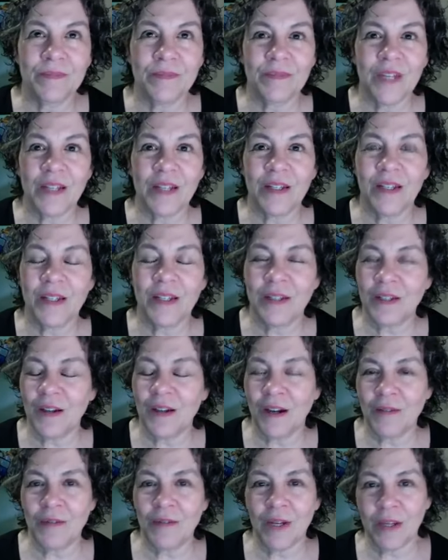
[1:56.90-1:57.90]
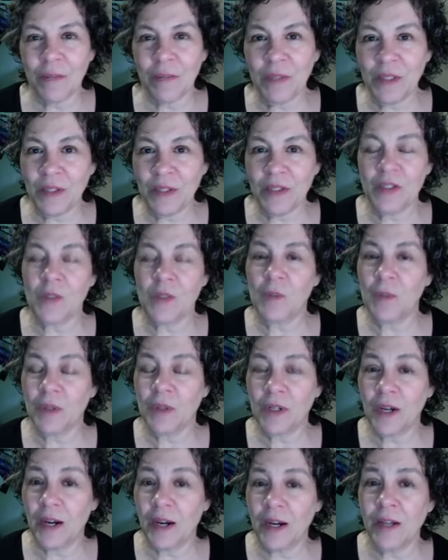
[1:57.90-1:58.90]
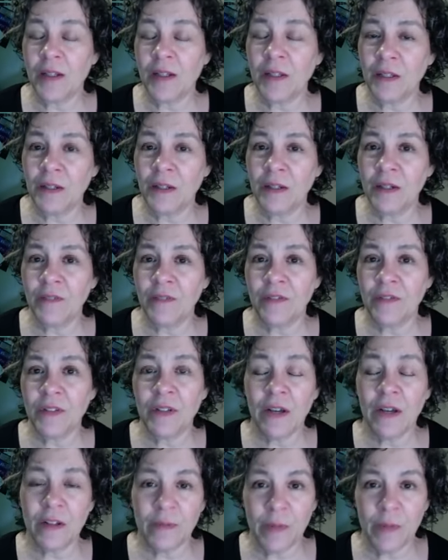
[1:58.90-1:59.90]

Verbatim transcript: I cannot recommend this book highly enough. A lot of